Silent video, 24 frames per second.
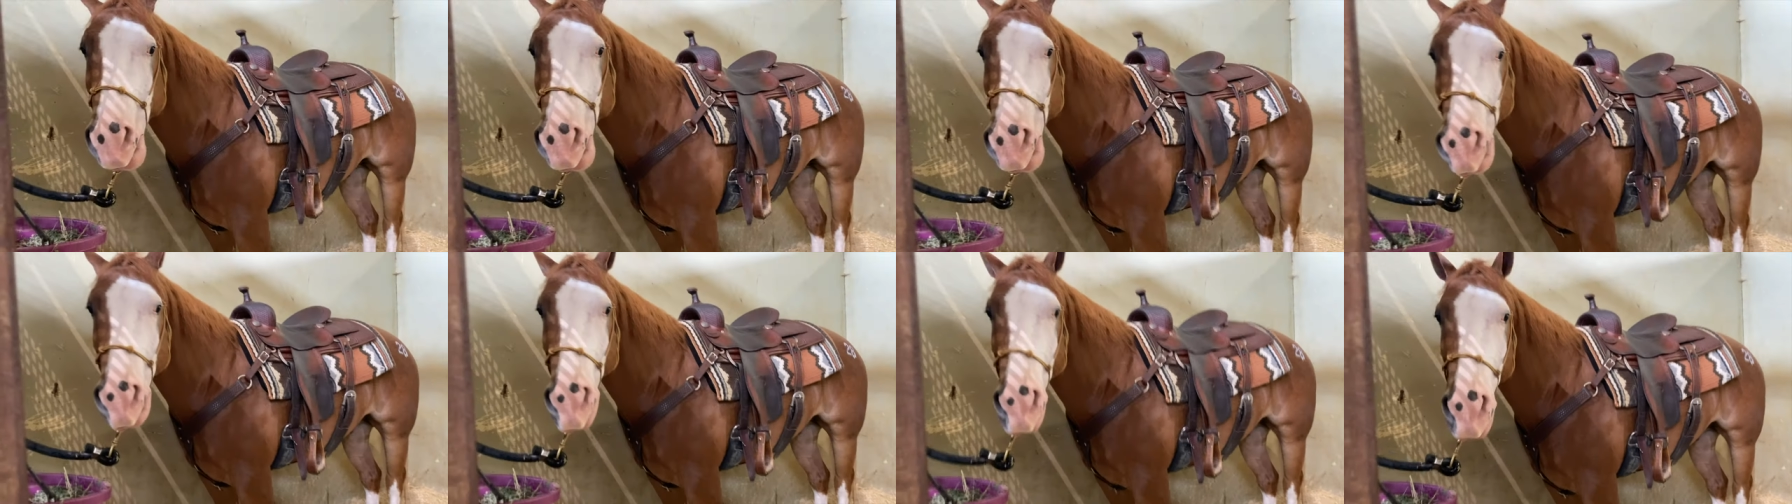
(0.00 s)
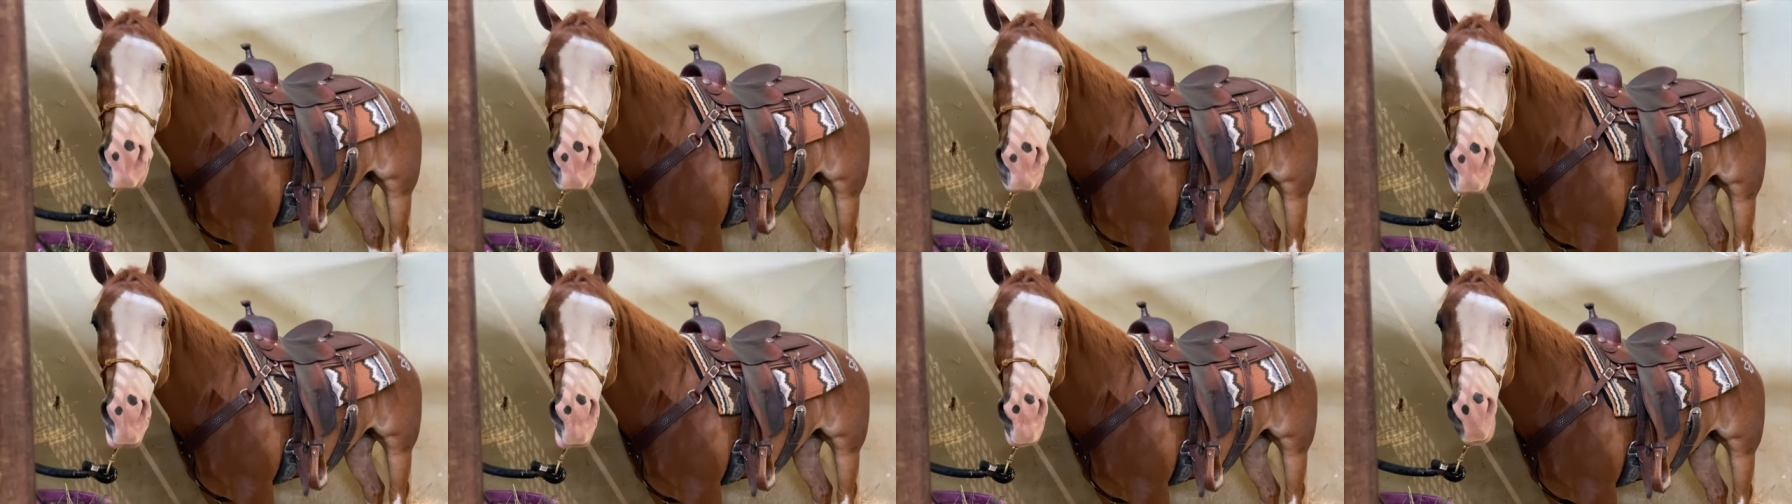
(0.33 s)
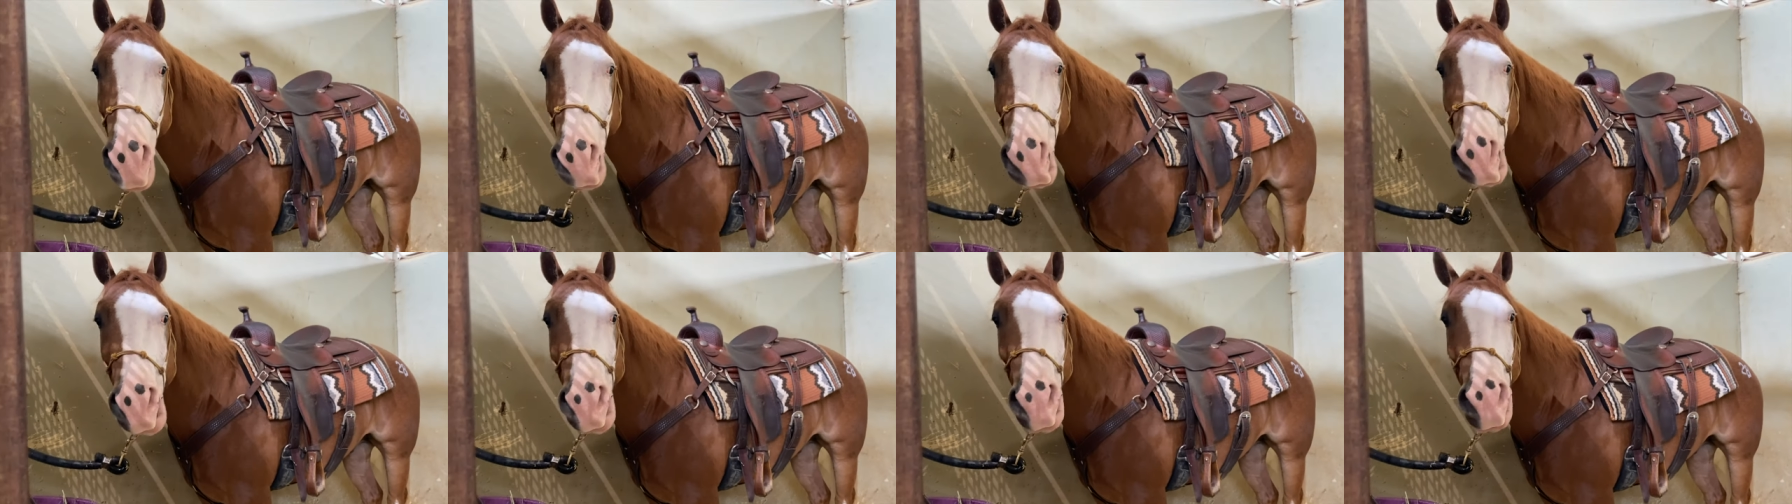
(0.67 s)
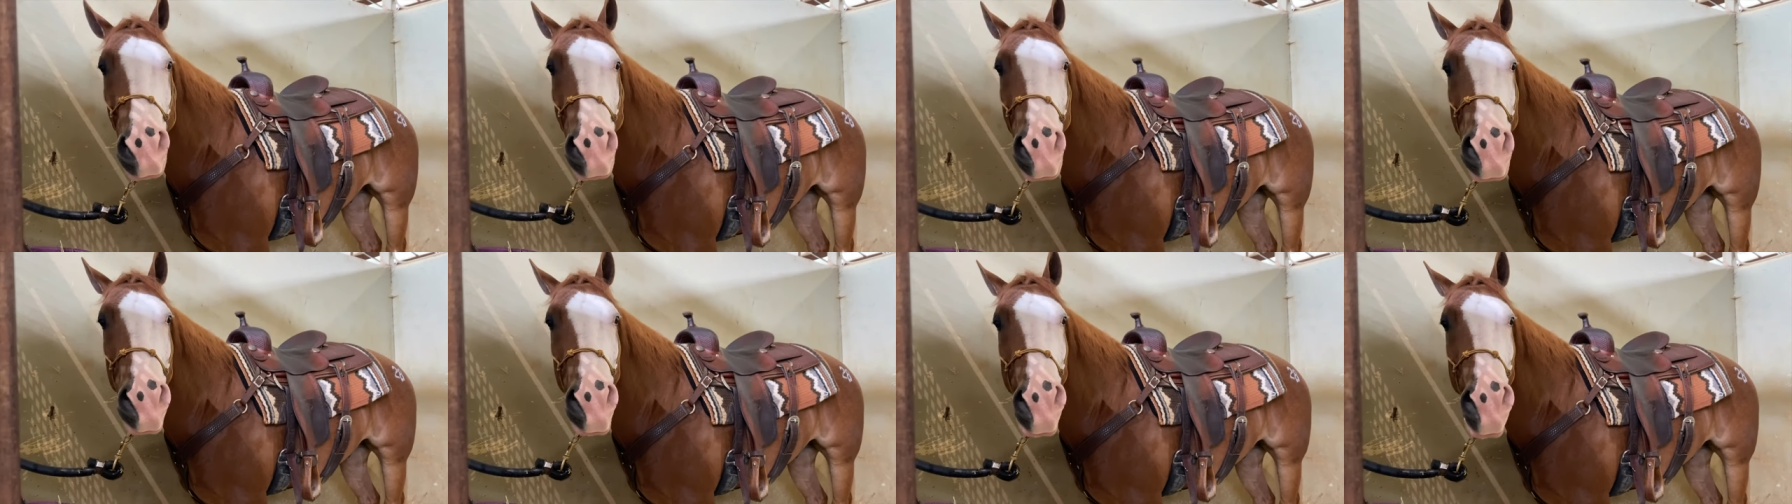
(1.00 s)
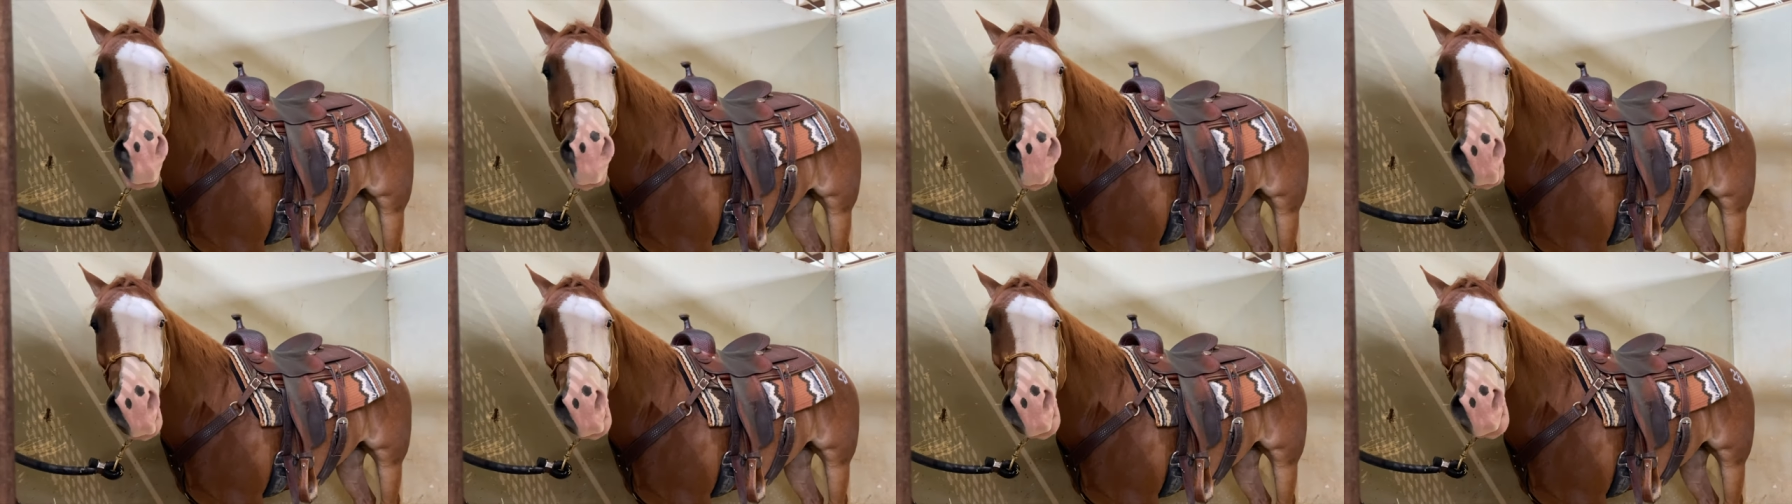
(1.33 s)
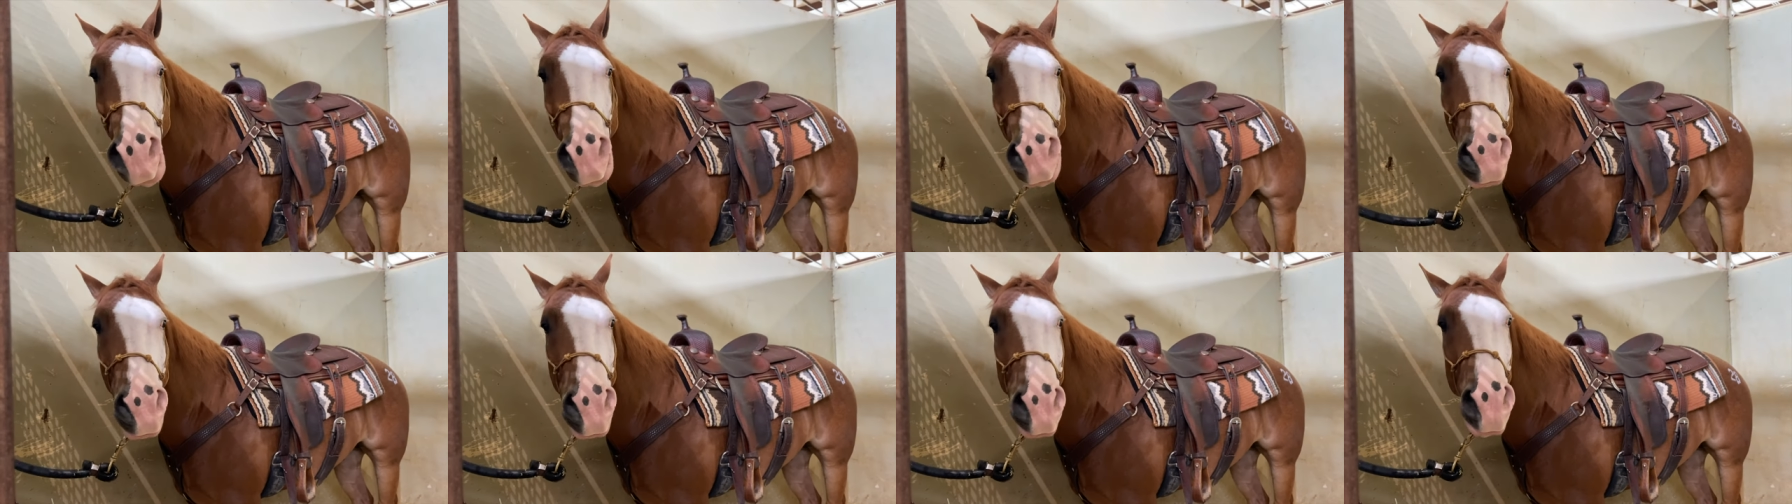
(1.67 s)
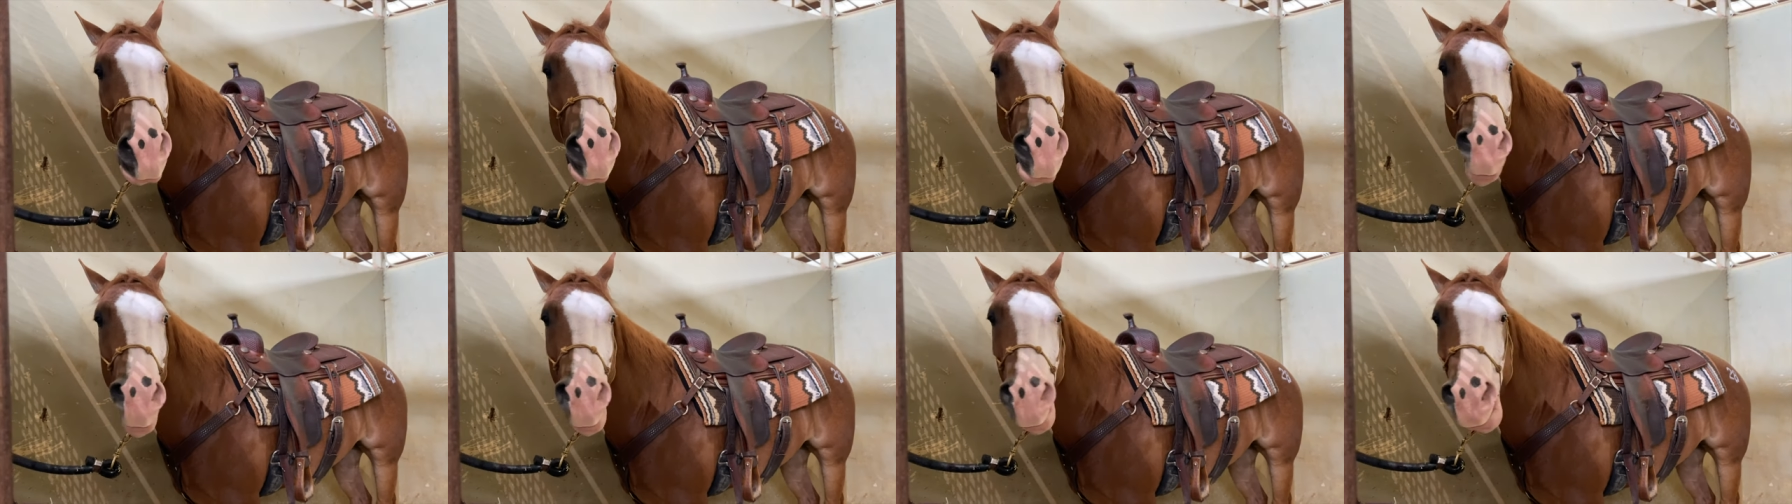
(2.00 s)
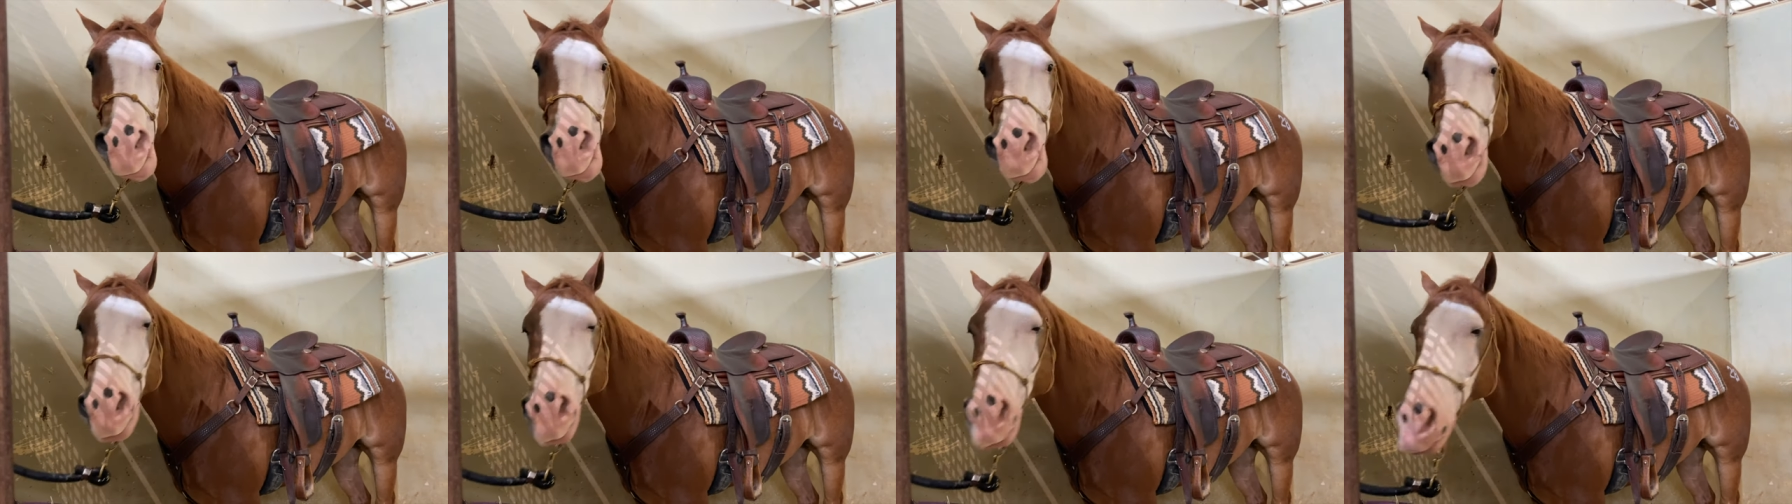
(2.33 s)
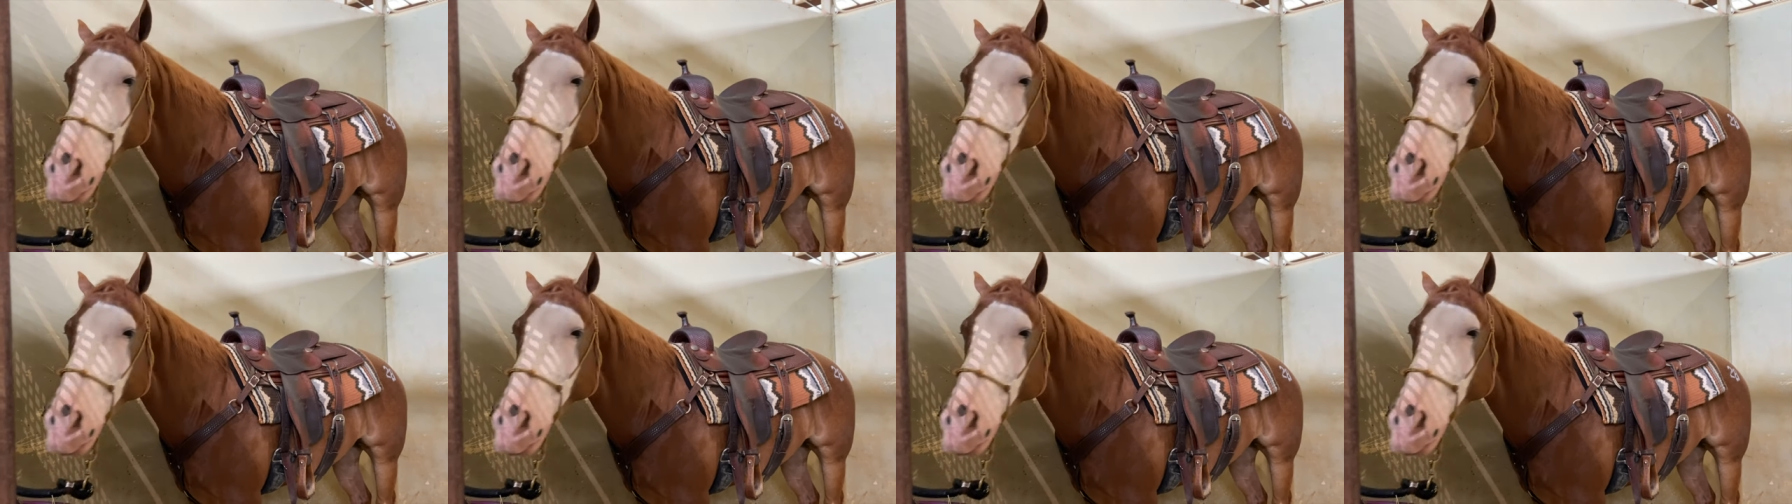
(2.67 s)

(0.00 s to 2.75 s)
look at the horse's temperament. You also wanna look